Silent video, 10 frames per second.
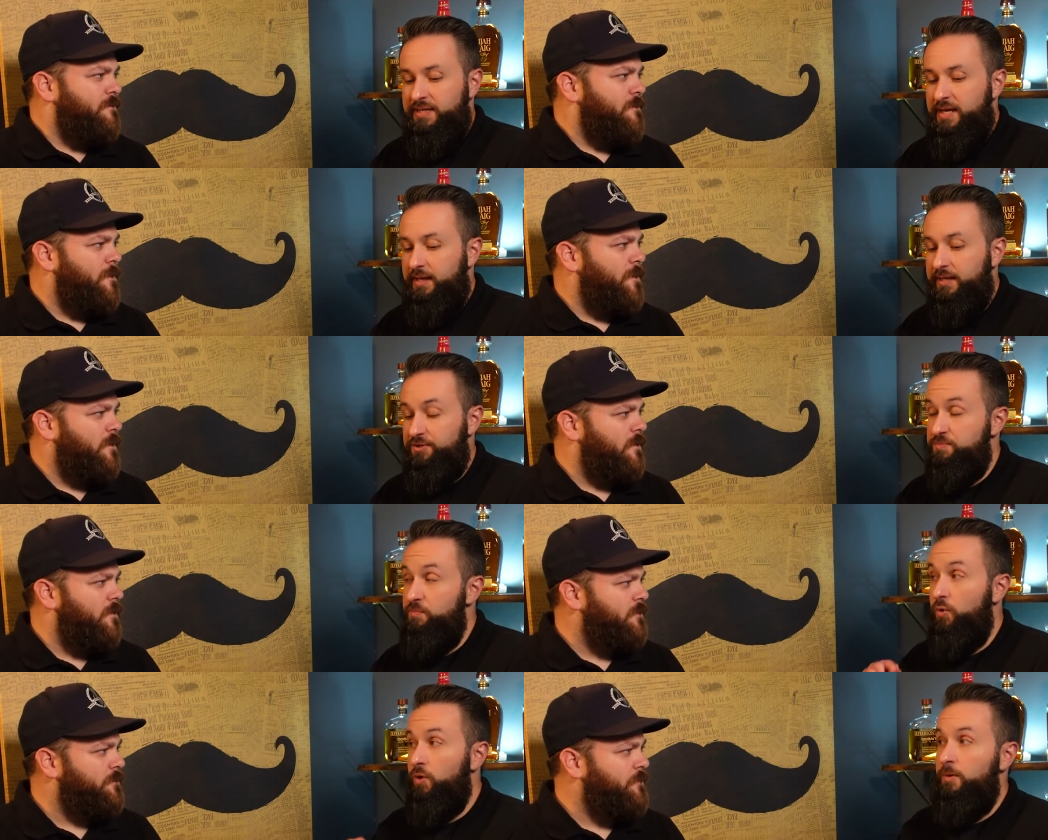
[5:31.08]
Speaker 1: not like there's
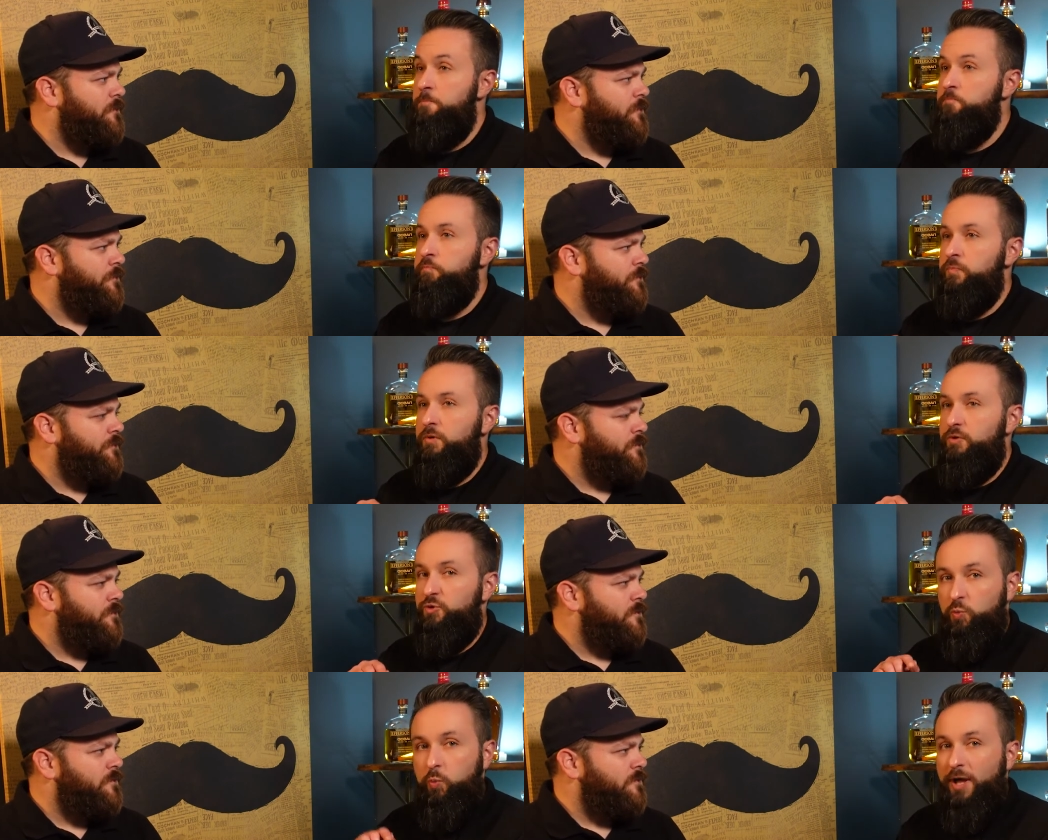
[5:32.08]
more
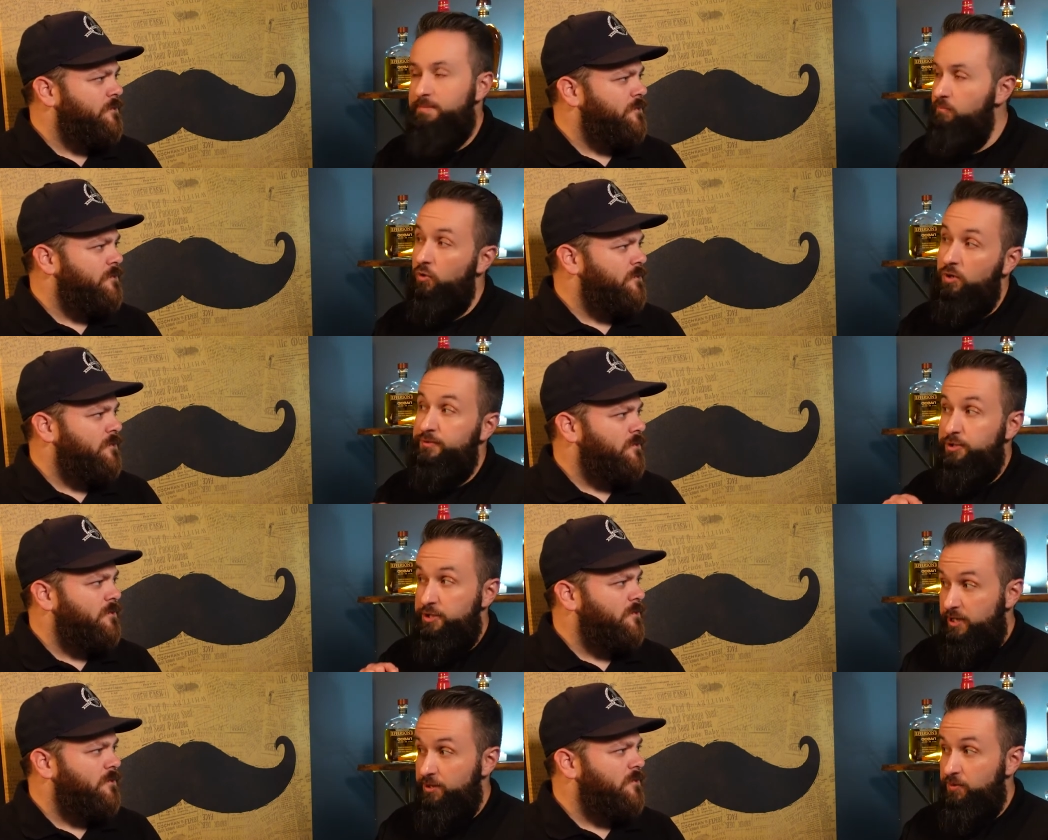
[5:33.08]
there's way more on the
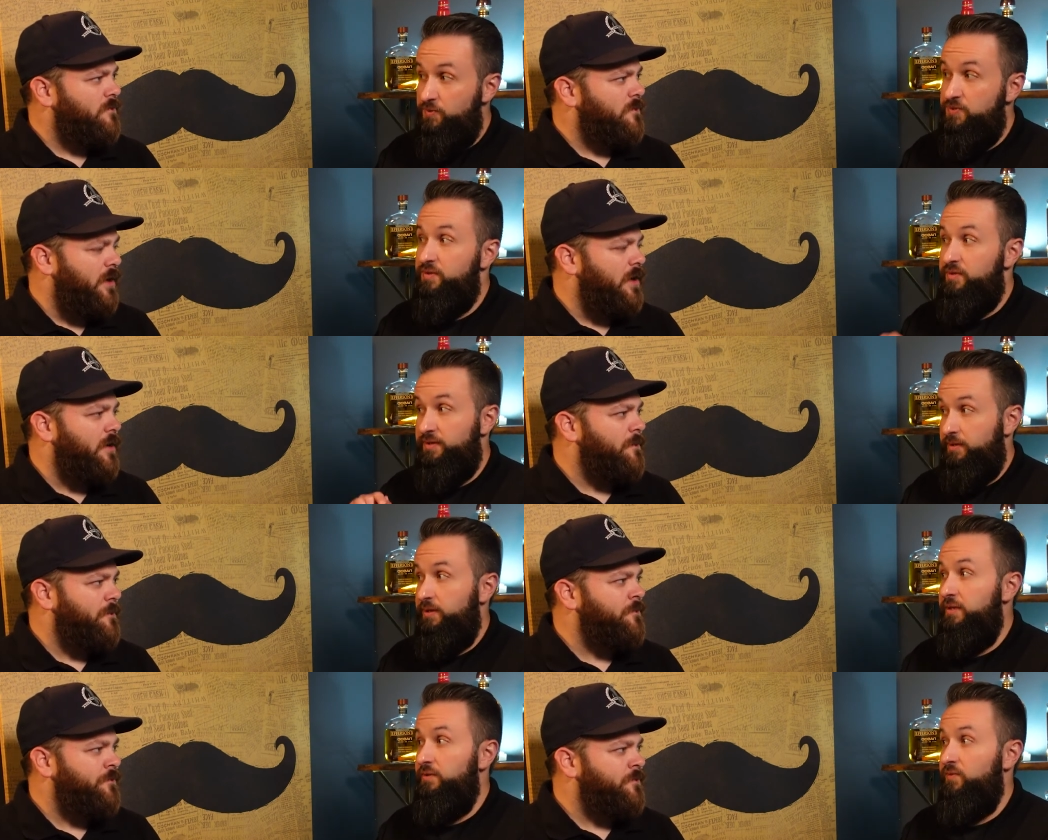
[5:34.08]
nose yeah. than there
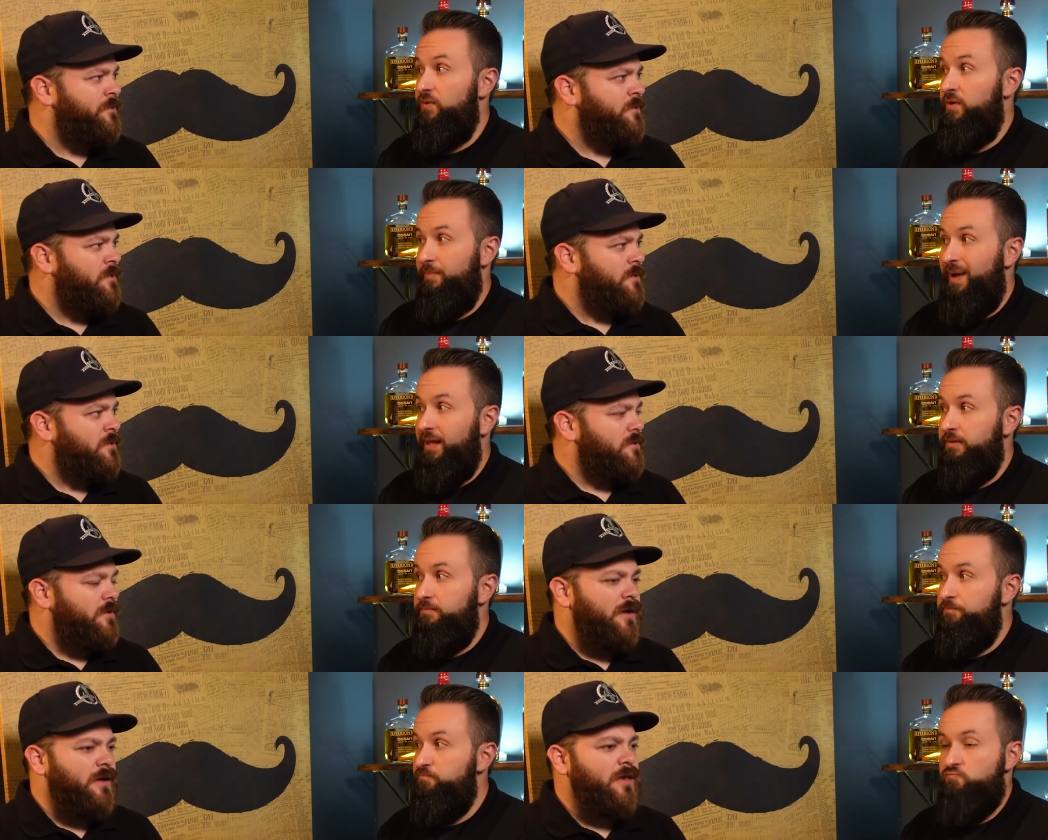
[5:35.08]
is on the palate.
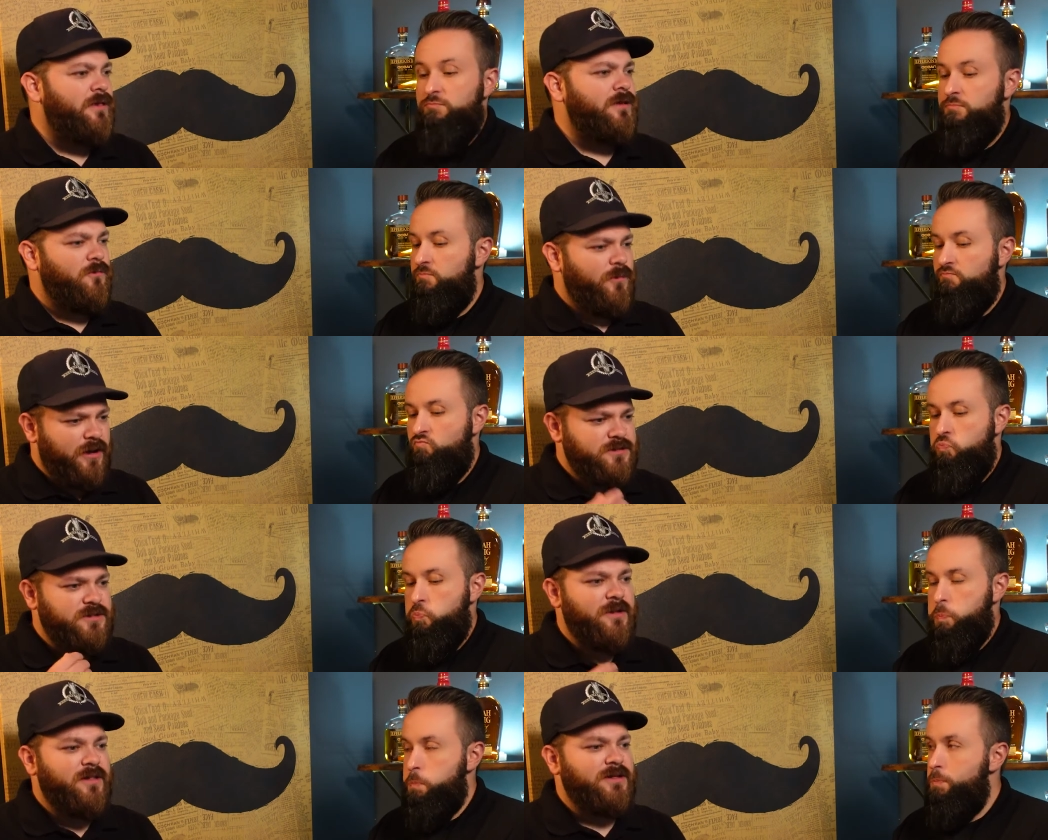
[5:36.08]
Speaker 2: Yeah, and then when it goes to
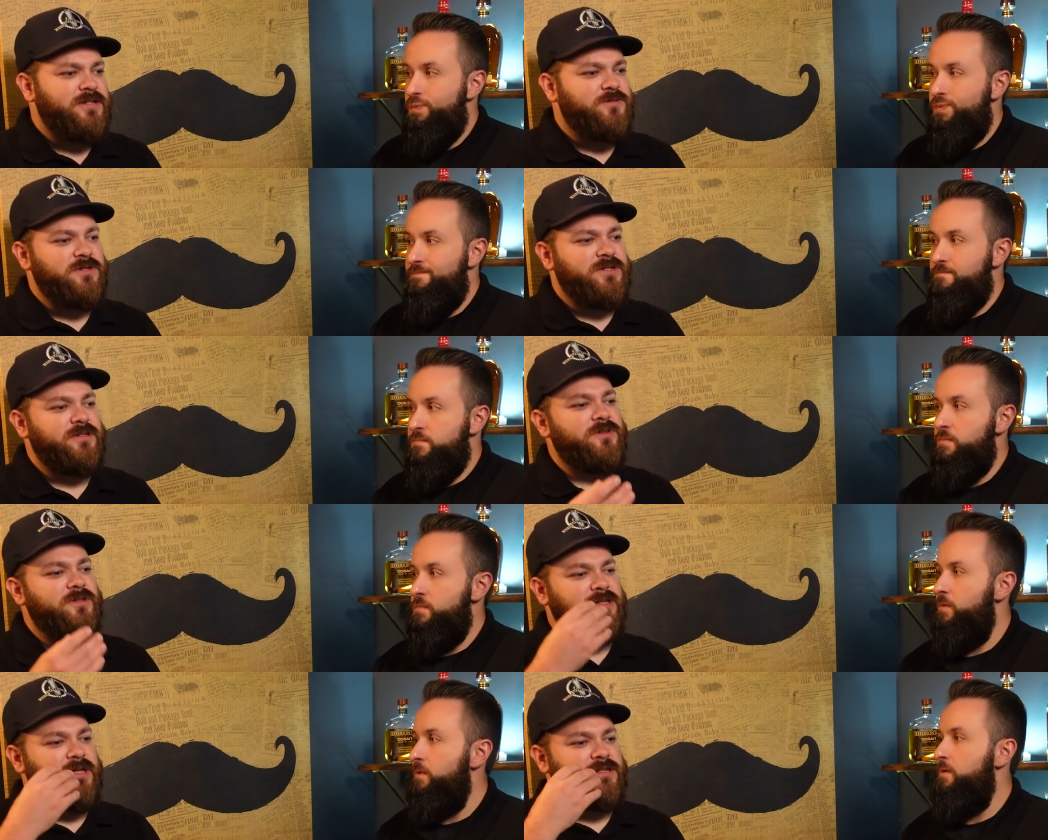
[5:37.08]
the mouth, like it says one side, so
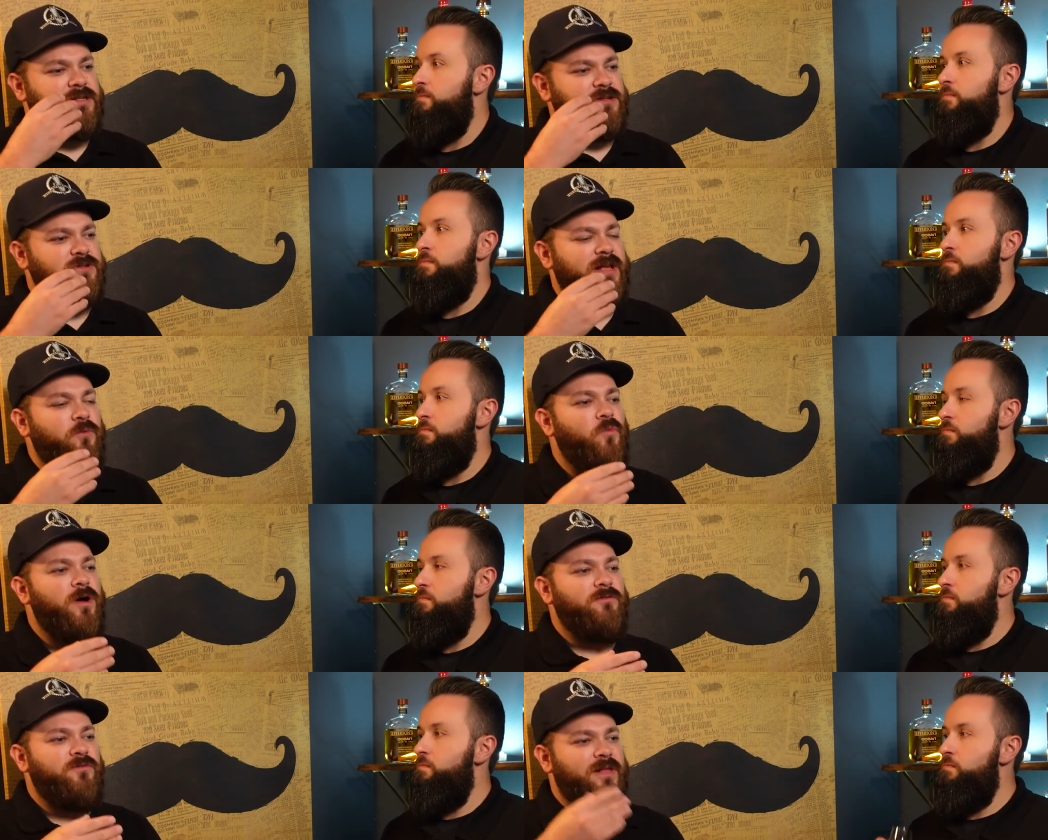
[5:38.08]
this, there's like
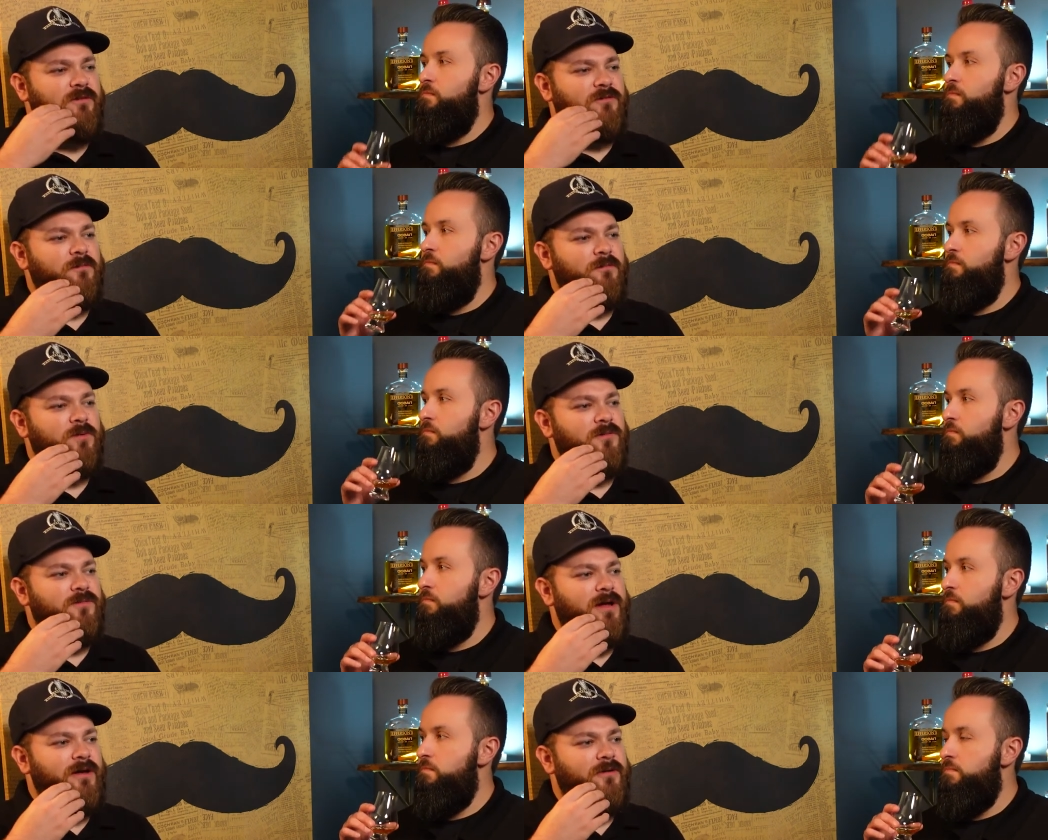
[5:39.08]
one flavor
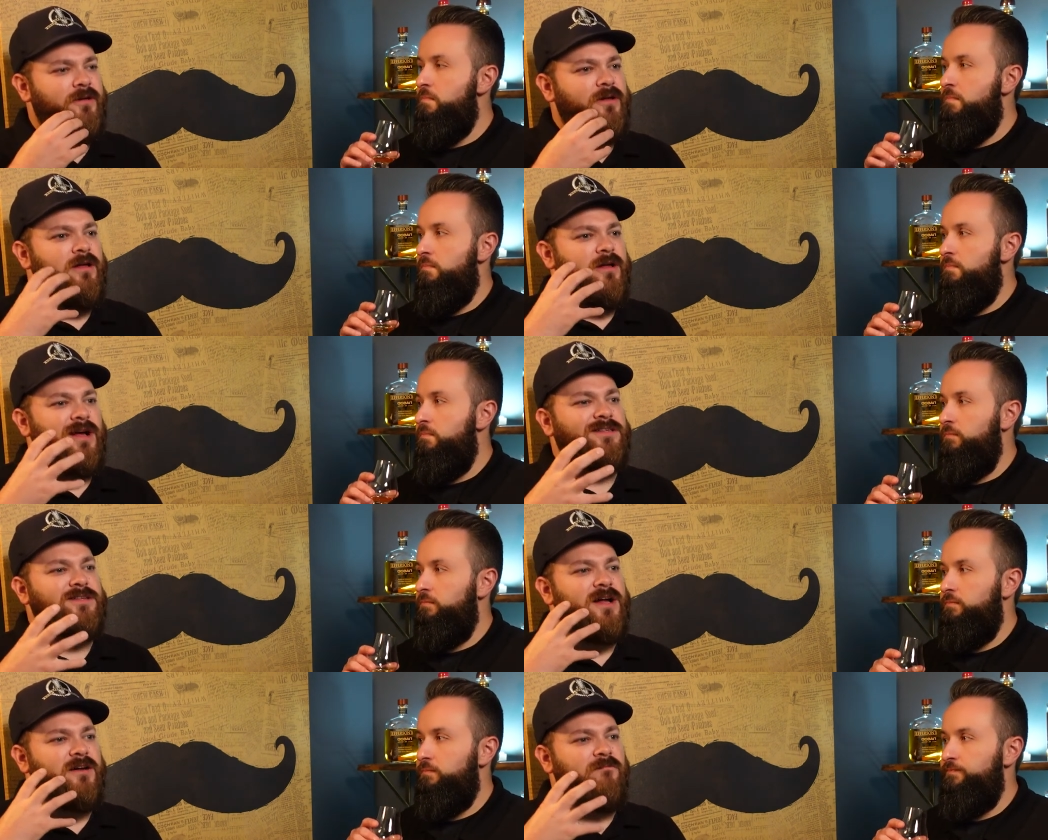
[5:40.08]
profile, a
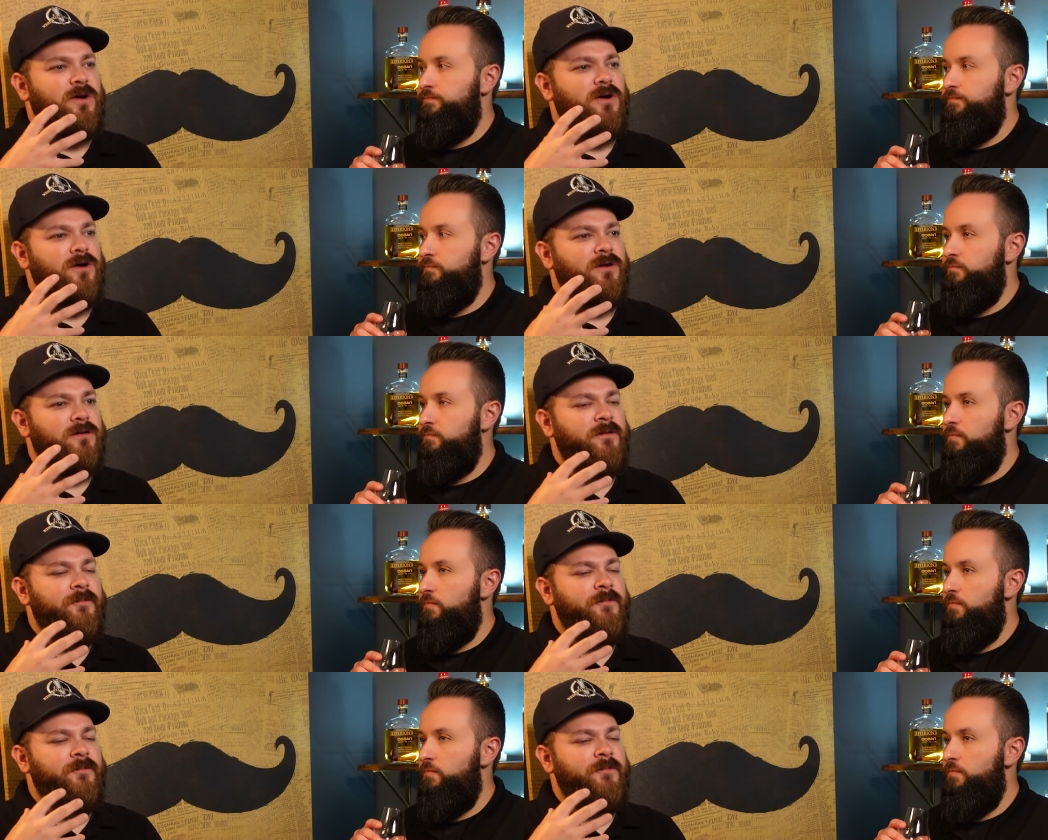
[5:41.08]
ton of burn,